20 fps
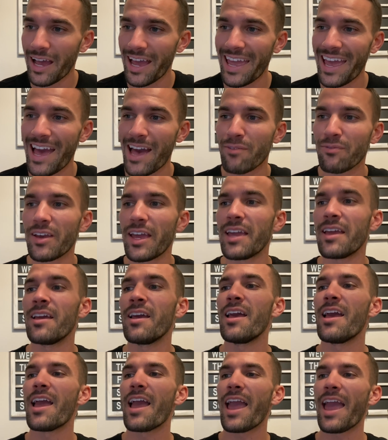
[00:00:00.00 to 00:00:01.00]
I have
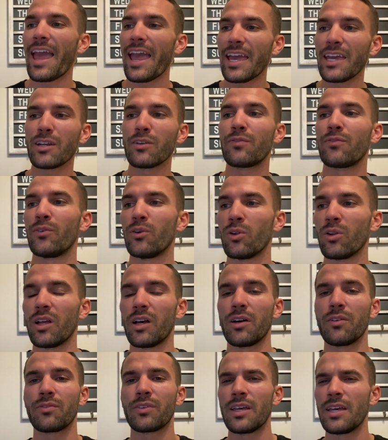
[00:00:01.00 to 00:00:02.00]
a handful
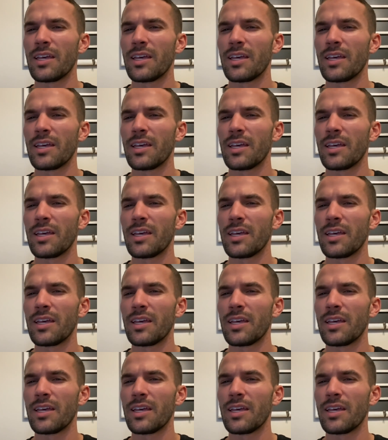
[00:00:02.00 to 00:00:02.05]
of